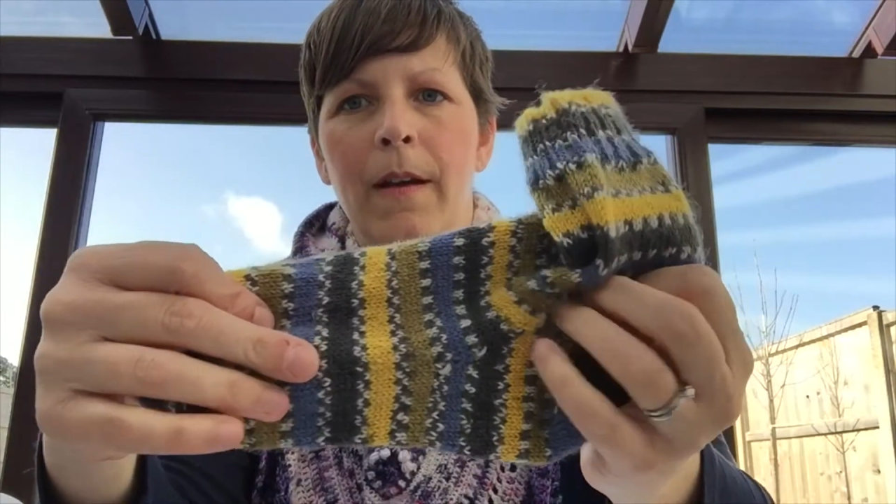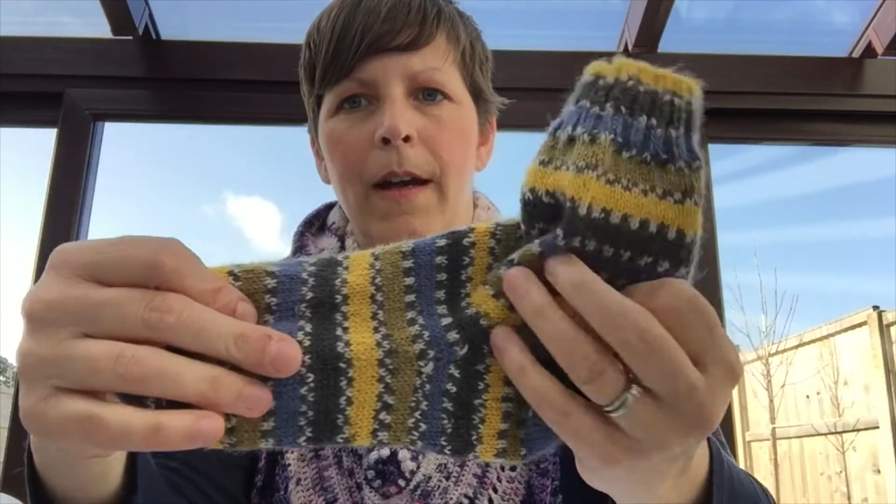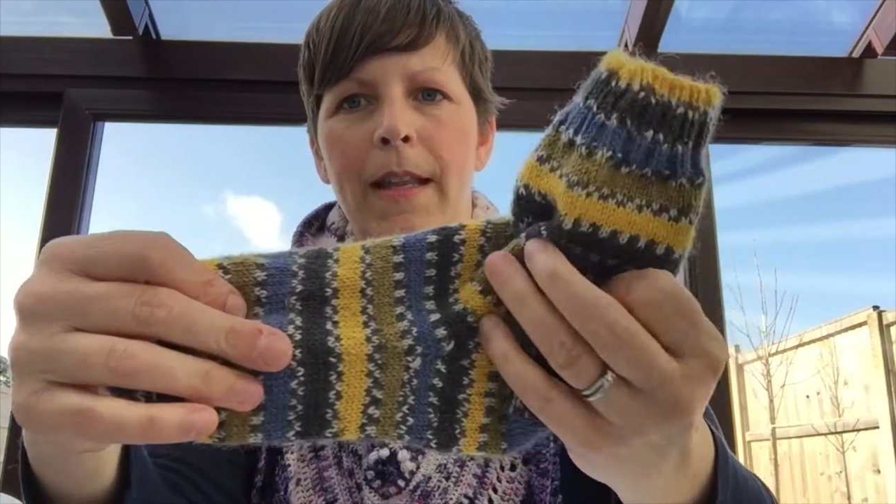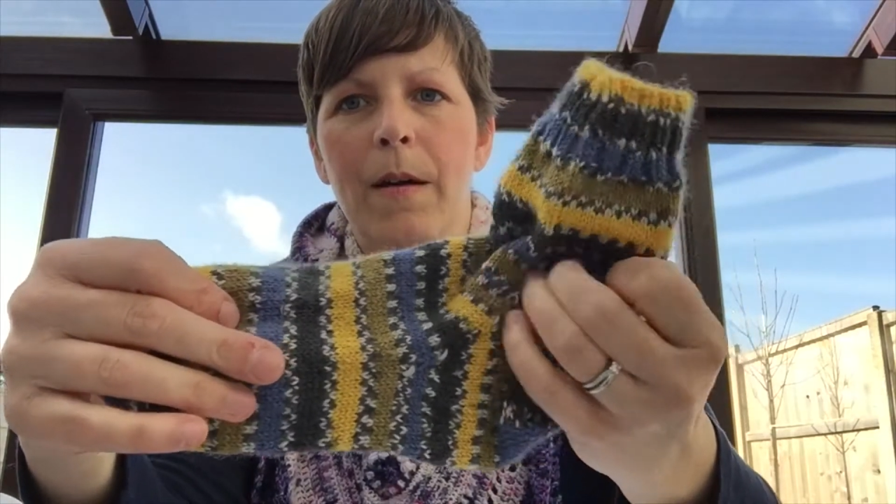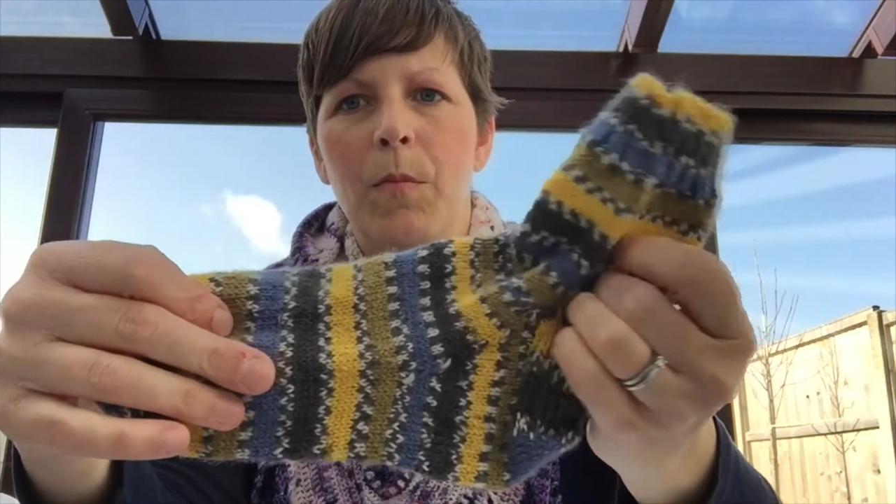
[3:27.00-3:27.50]

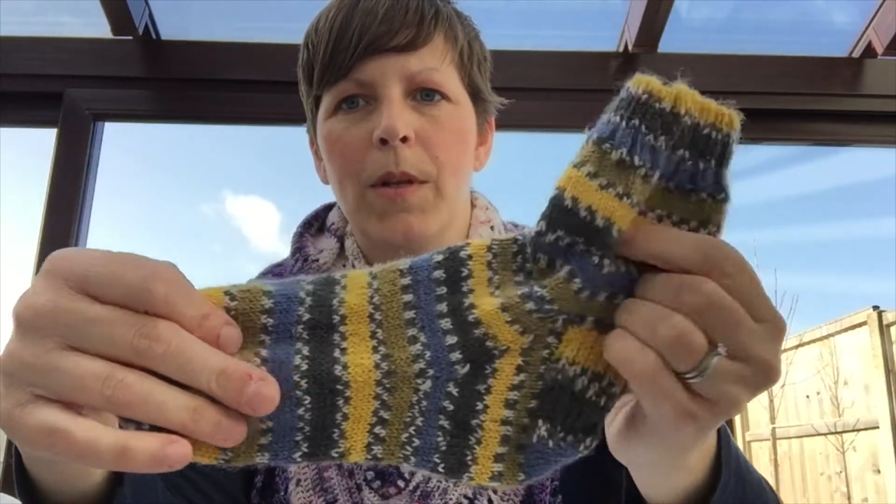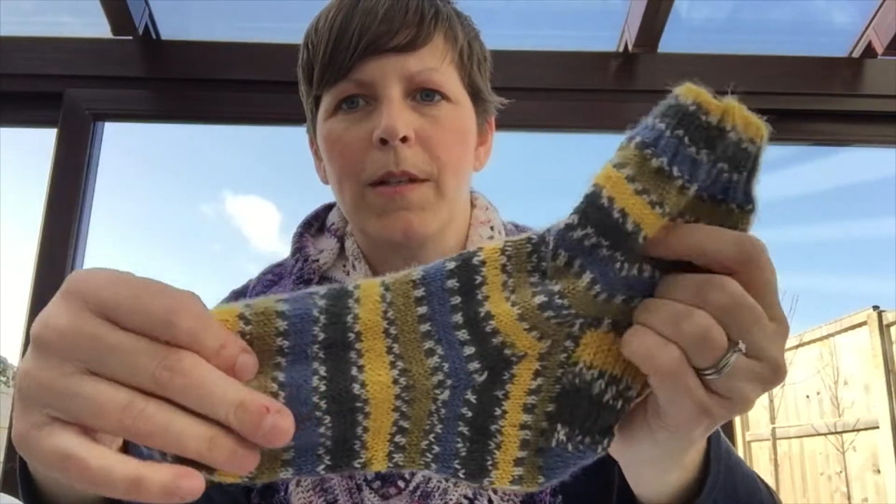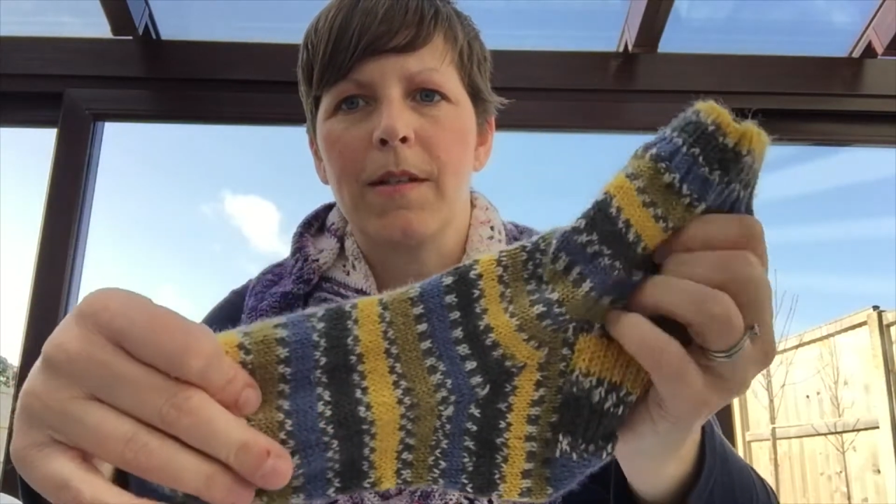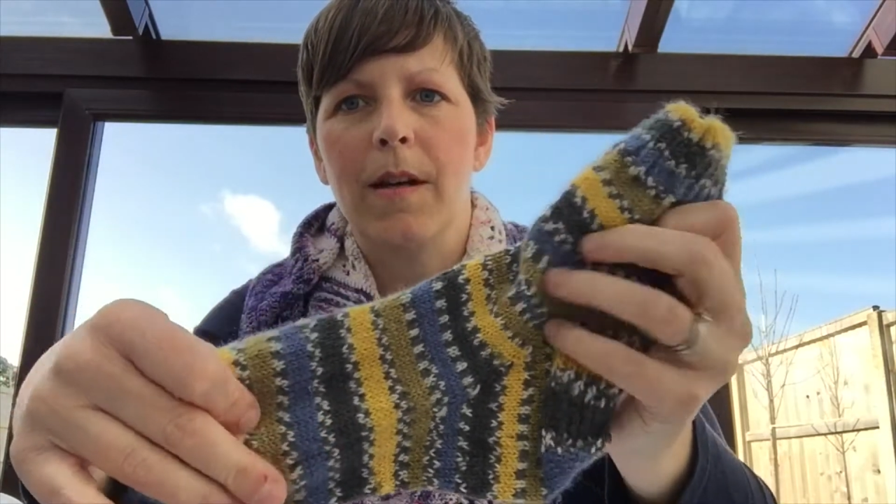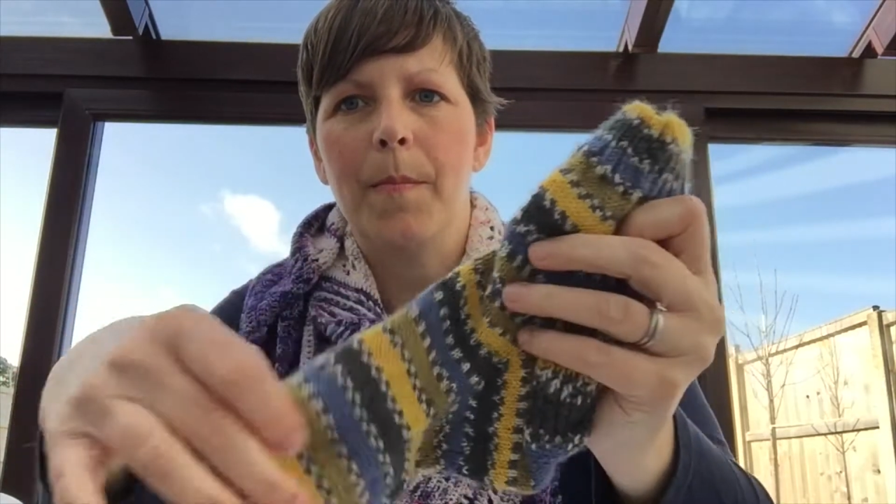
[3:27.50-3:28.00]
And then
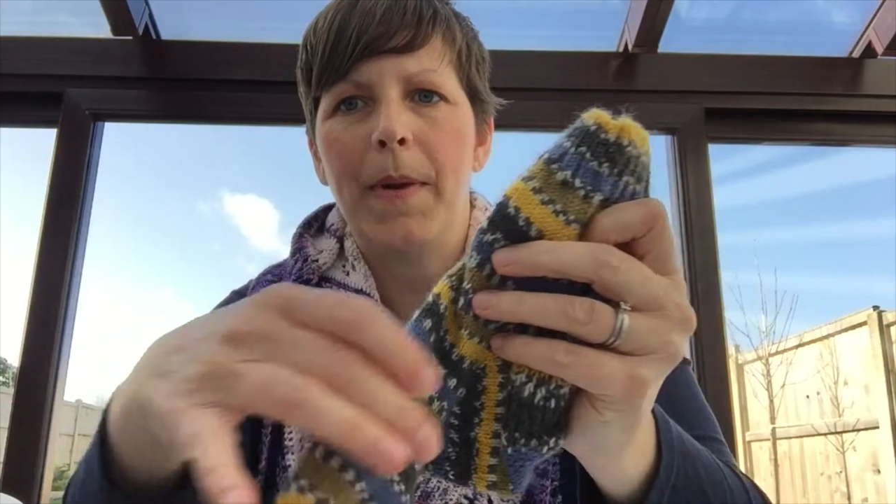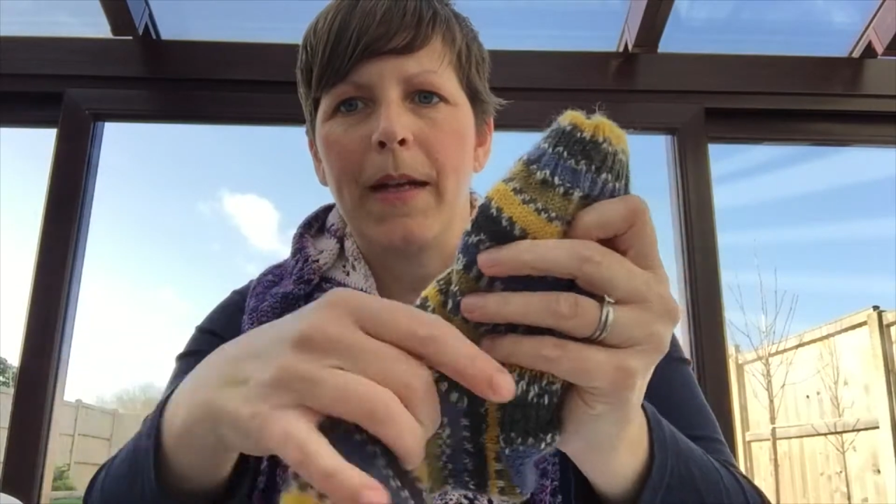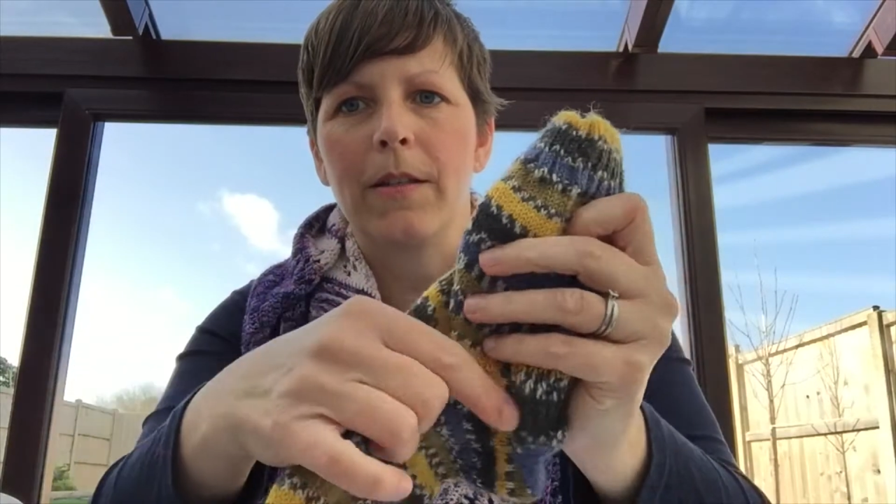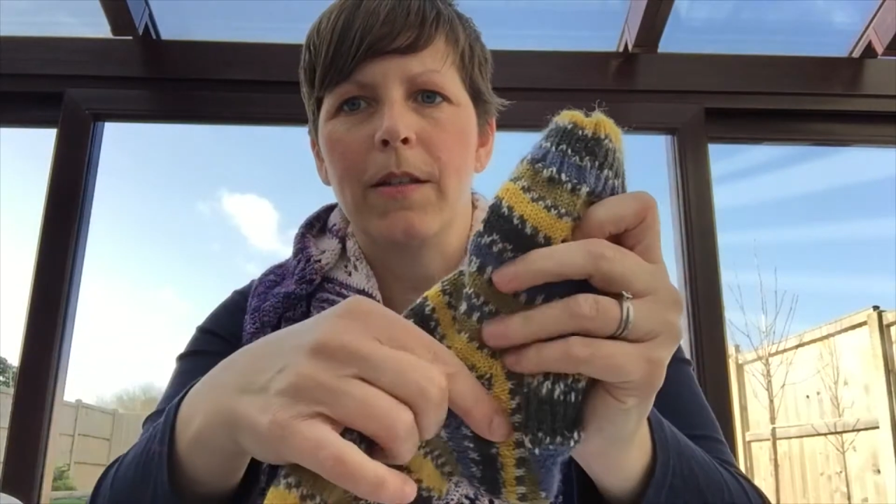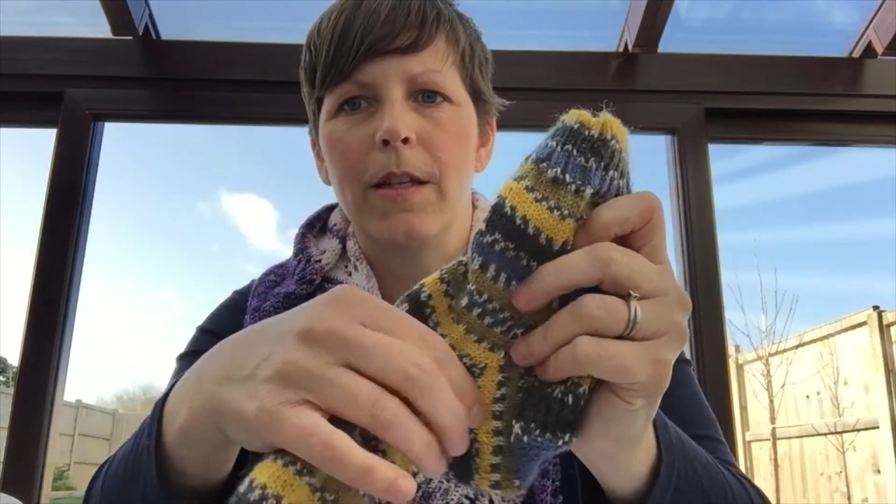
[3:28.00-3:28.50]
once I'm
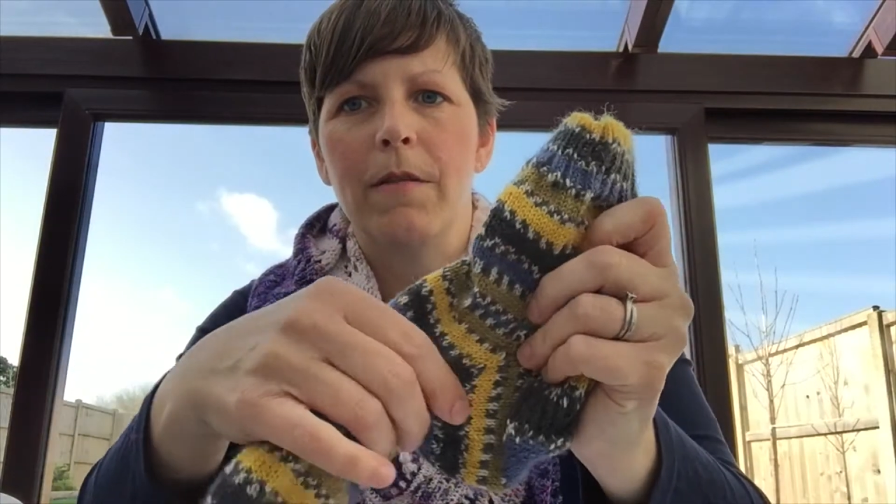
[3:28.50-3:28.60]
back to the